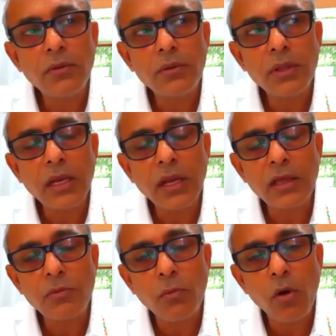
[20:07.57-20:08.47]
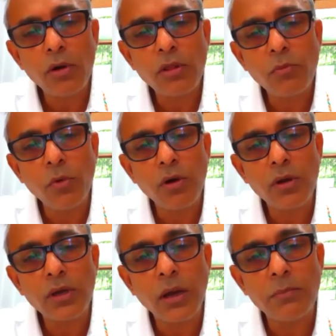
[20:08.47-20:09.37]
there are small,
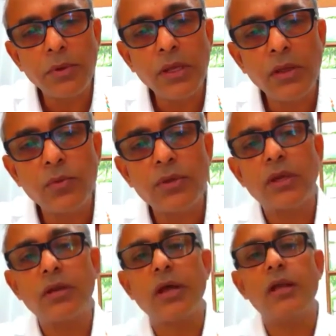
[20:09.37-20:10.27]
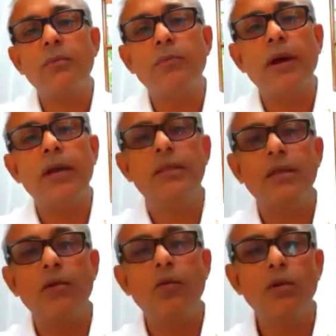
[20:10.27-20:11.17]
small companies which are run by
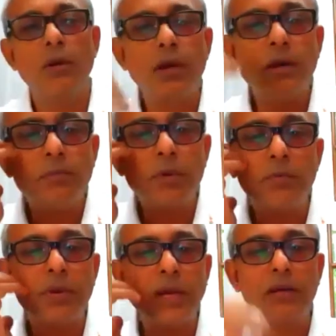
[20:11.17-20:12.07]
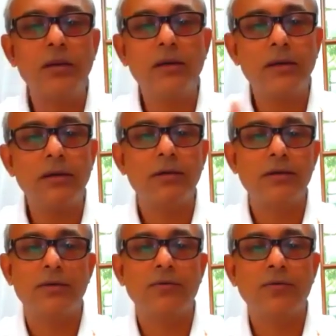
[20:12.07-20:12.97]
the owner, proprietor,
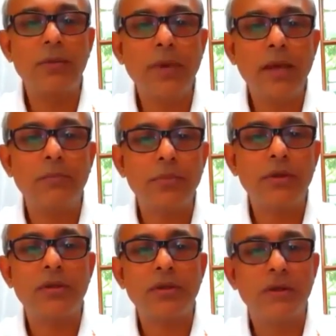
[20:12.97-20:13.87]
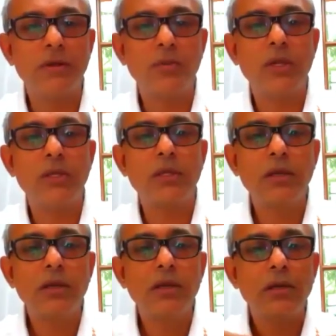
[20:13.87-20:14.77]
one man person with
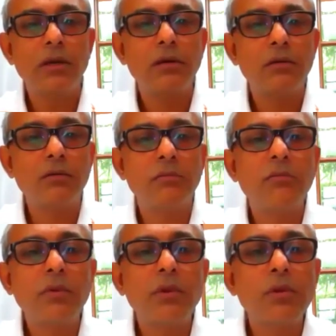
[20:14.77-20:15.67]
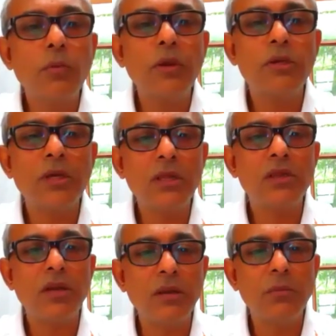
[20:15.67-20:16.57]
uh, two machines,
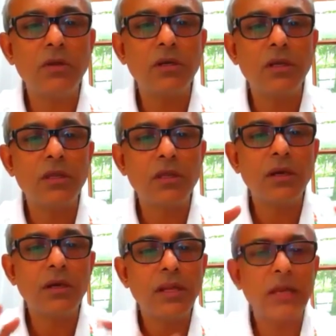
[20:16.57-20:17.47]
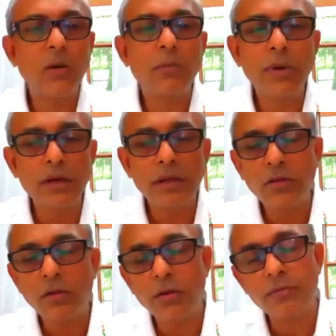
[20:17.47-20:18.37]
three machines, ten
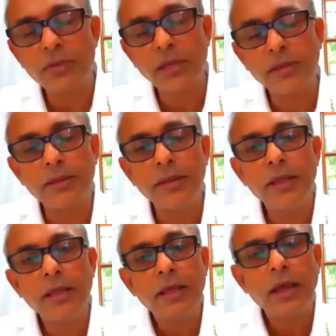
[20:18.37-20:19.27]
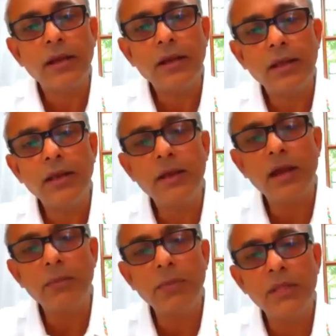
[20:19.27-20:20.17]
operators sort of things. And he
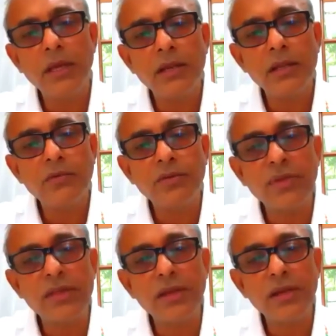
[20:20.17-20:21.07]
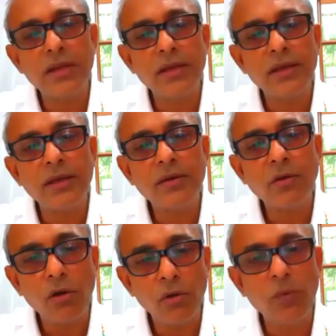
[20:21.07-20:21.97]
can't be there in the facility
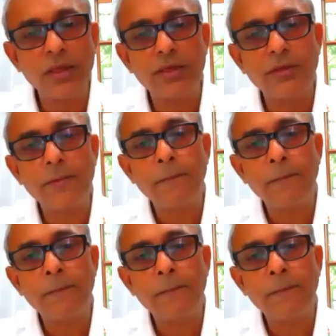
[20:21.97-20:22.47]
always.